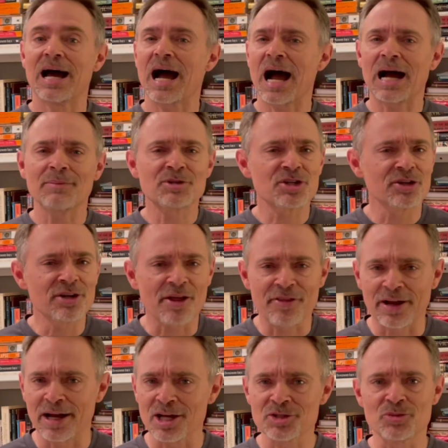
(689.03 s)
I'm sure nothing
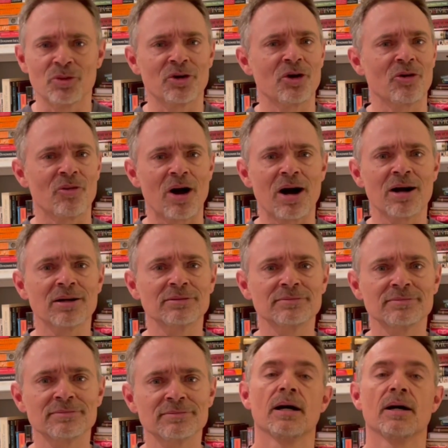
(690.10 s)
else will go wrong.
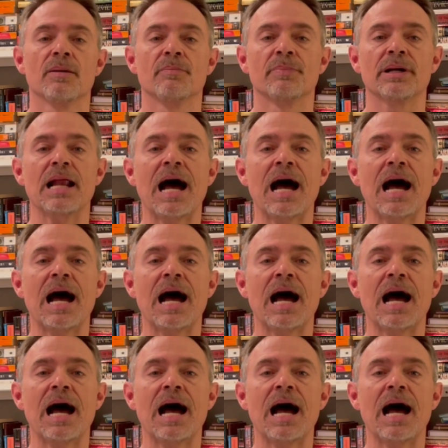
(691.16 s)
But